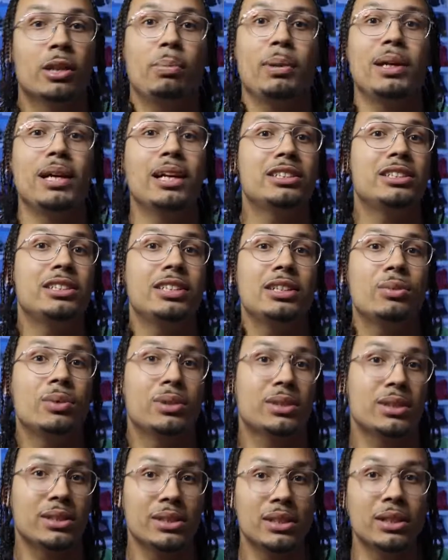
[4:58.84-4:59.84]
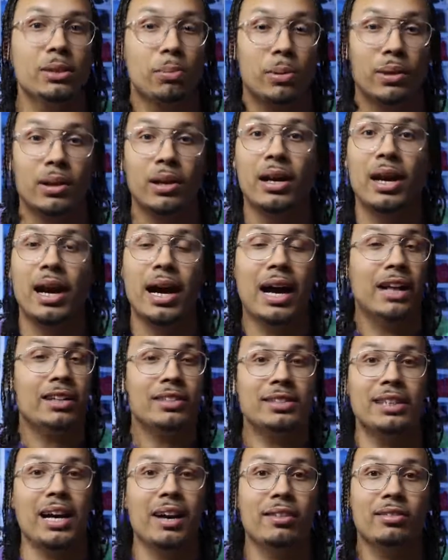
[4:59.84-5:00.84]
The PSG was a sleeper. I
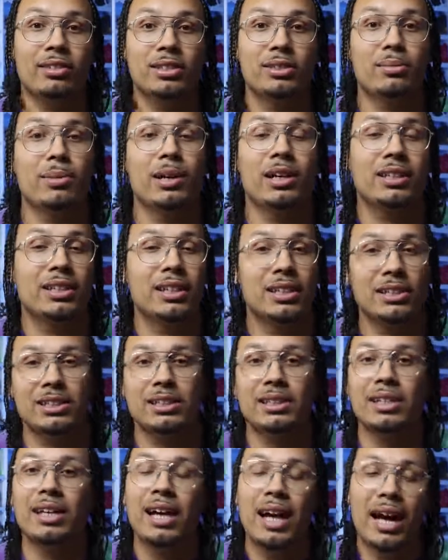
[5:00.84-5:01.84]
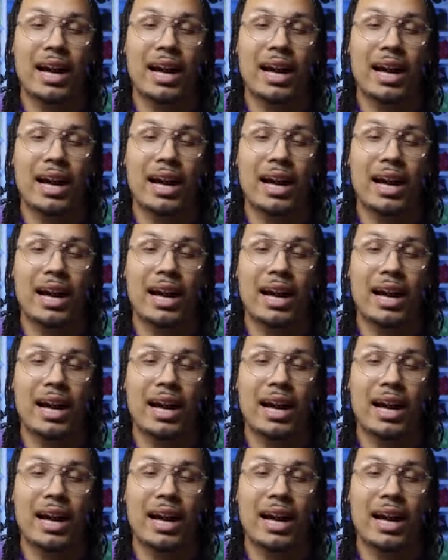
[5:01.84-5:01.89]
used to have those in my collection.